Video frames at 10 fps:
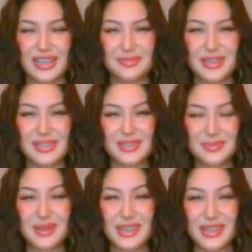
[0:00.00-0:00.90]
And being
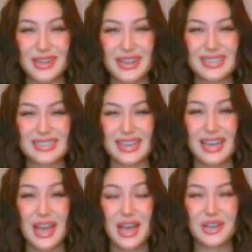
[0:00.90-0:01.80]
super curious,
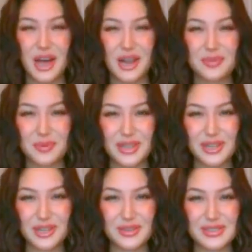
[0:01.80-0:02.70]
I got up
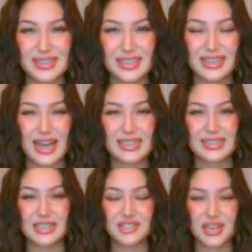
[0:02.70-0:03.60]
really close to the
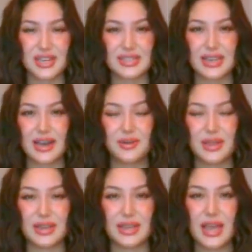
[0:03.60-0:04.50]
glass and I checked it
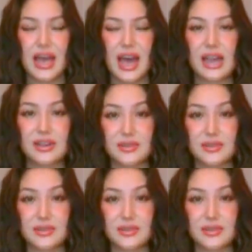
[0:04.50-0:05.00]
out, and I